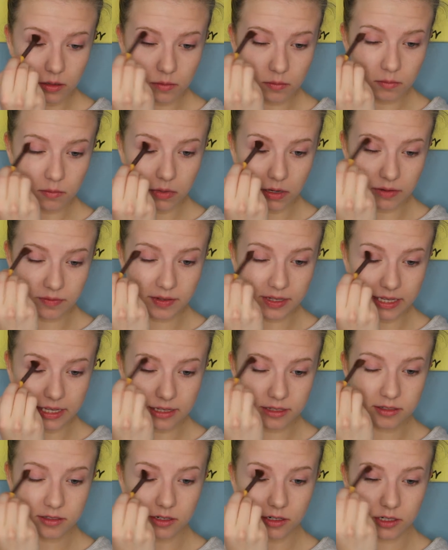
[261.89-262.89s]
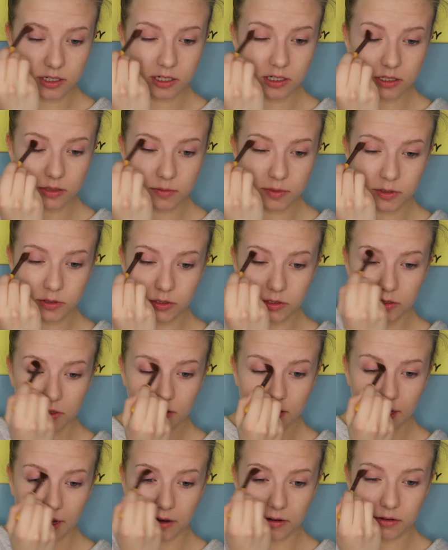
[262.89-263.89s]
buffing it in circular motions on
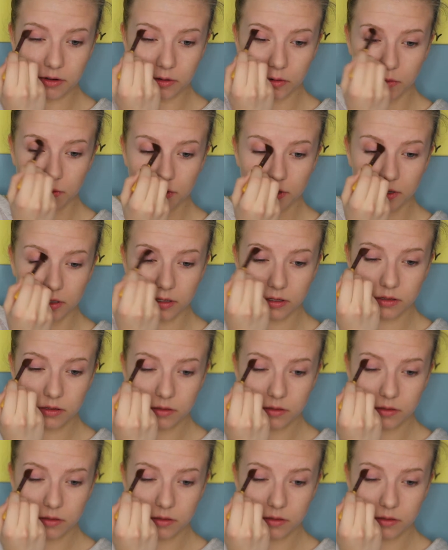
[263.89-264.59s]
the outer corner,